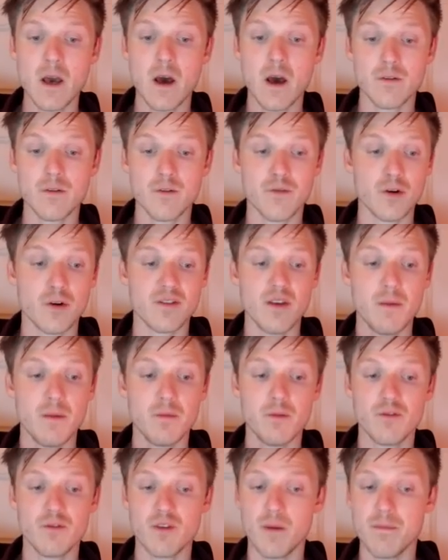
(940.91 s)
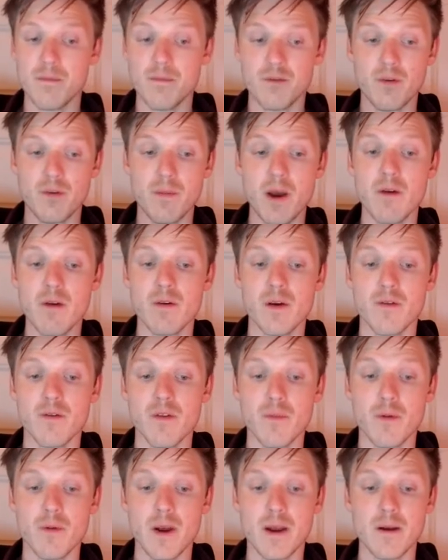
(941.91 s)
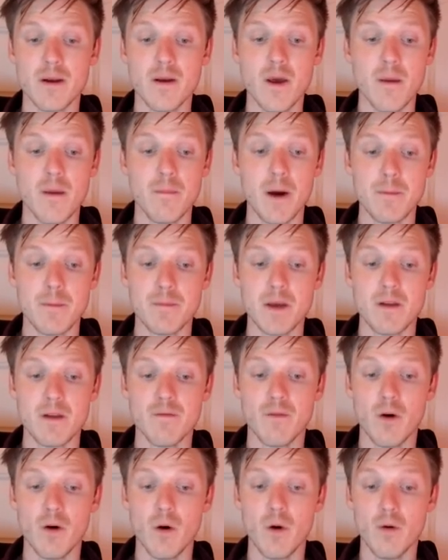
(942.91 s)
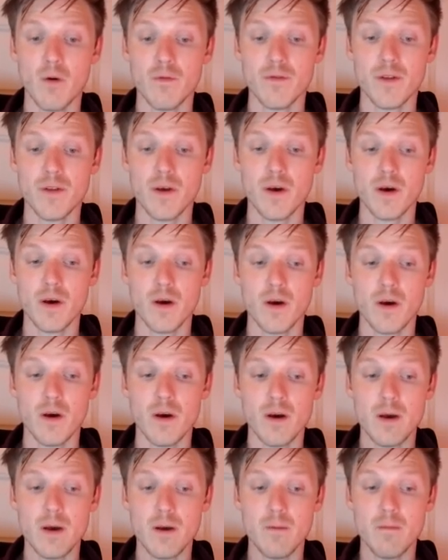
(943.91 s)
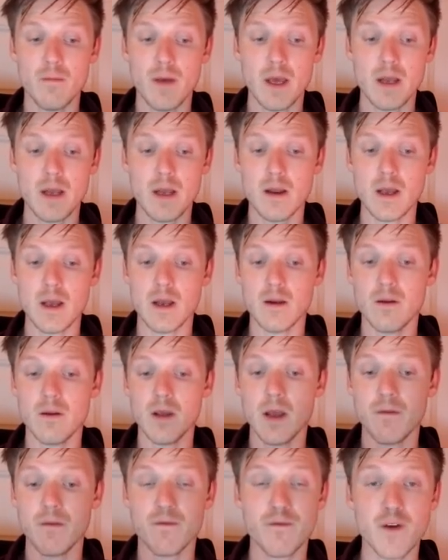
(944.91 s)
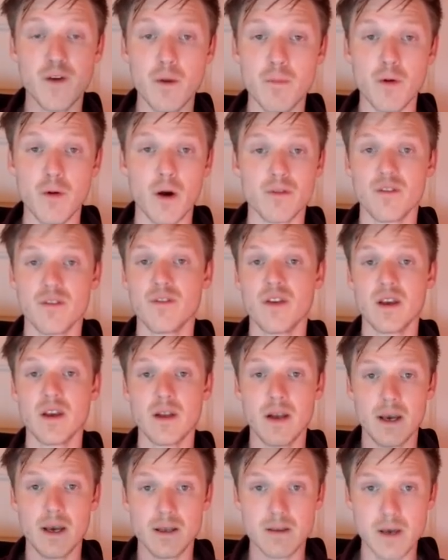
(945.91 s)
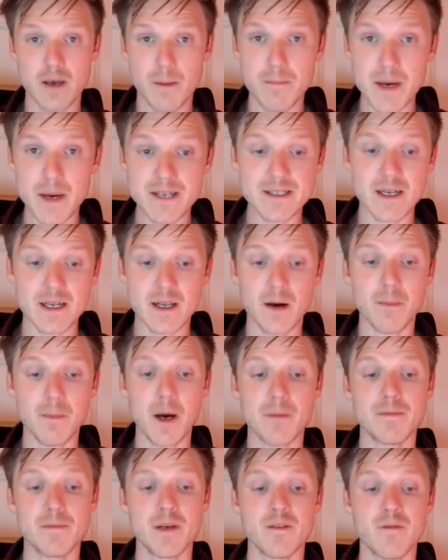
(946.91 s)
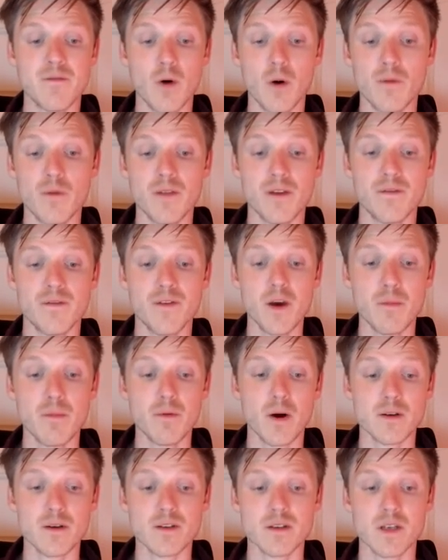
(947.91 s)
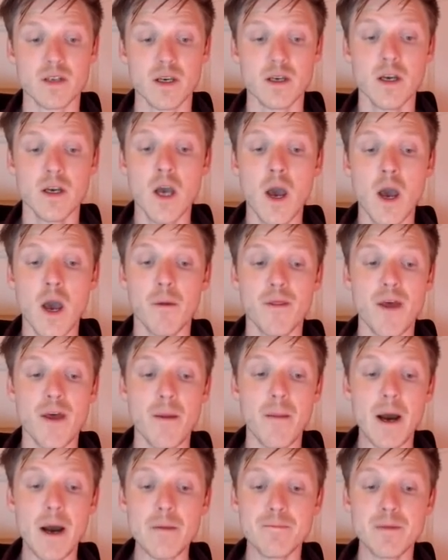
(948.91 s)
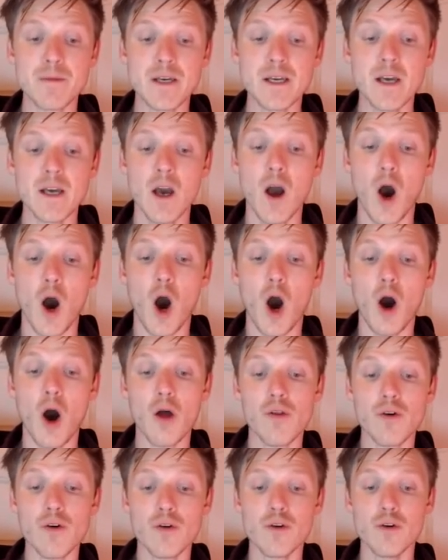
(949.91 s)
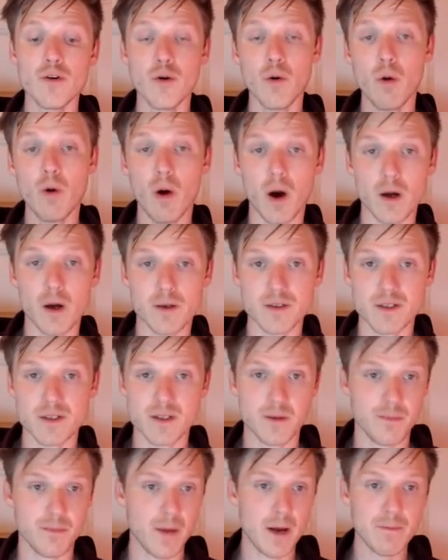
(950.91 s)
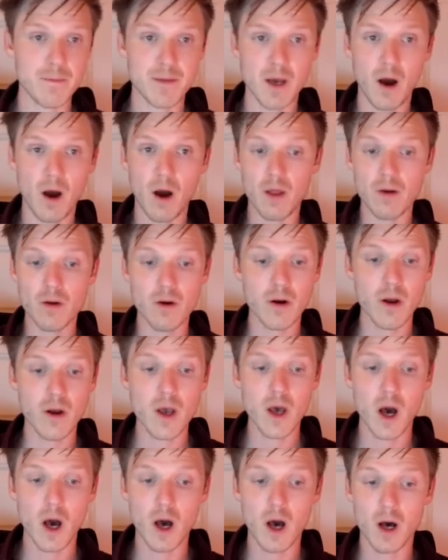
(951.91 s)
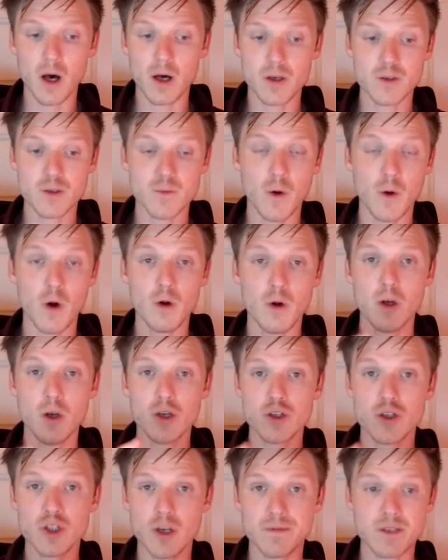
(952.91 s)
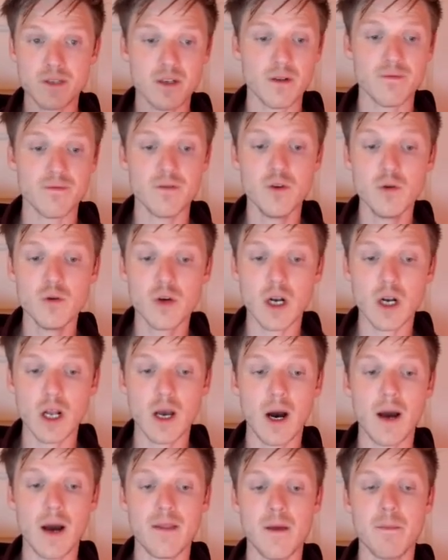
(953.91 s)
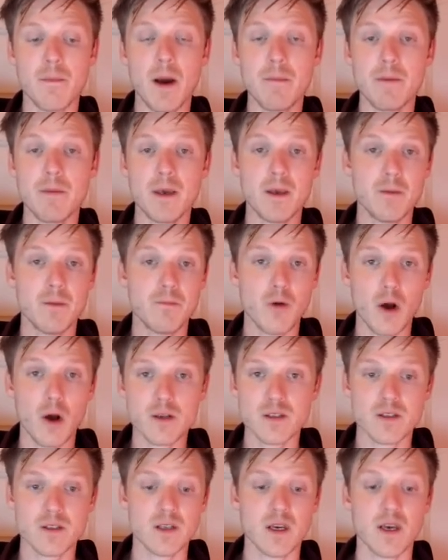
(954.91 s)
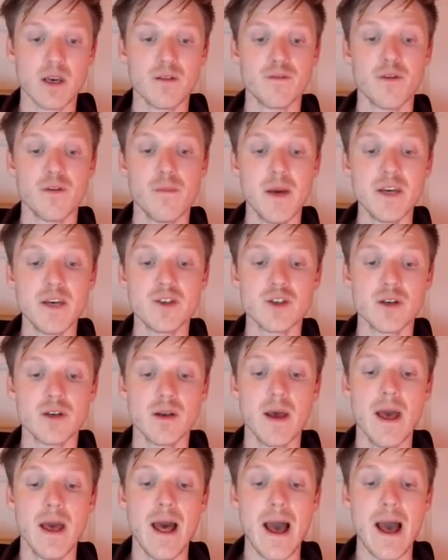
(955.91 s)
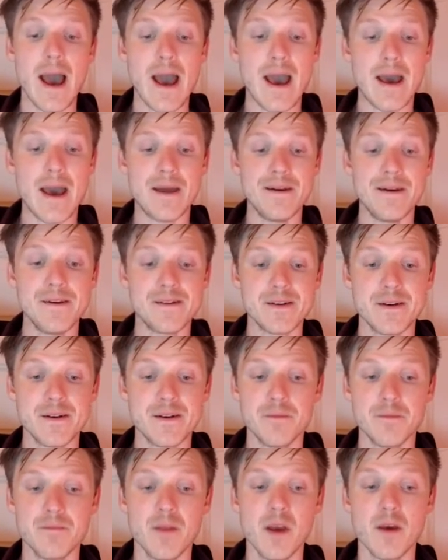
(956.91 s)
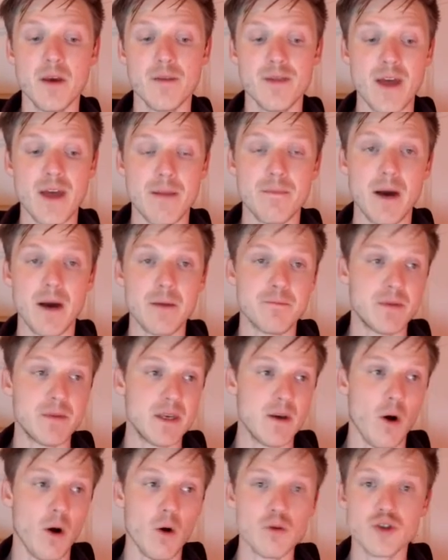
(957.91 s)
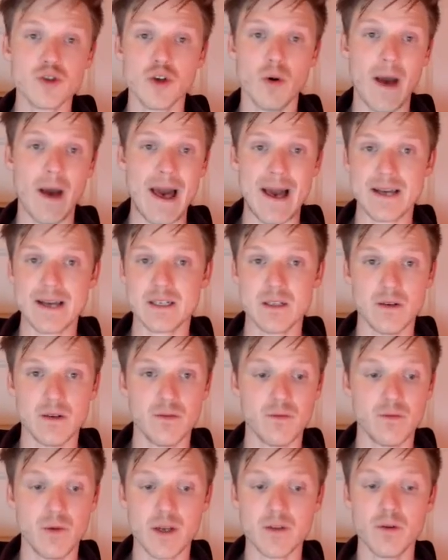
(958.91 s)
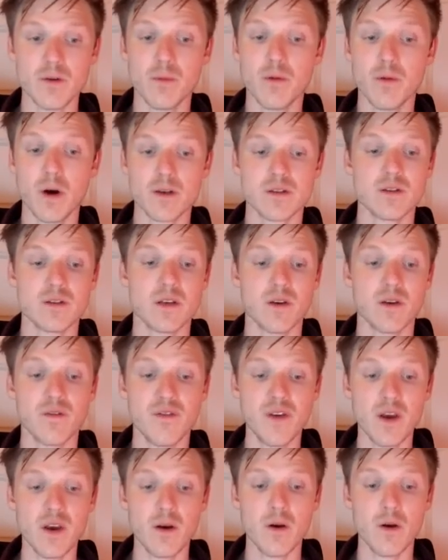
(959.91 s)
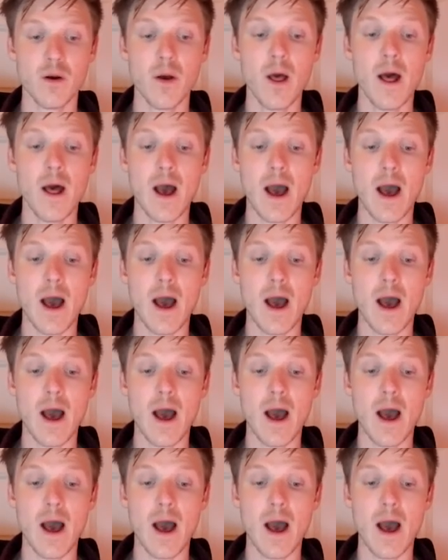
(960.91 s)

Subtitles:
So for example, some area of the brain might be involved in fear processing, like the amygdala might be involved in fear processing, but there might be other neurons, there might be other small subset of nuclei that might be processing information, and that might be also active when you're processing fear.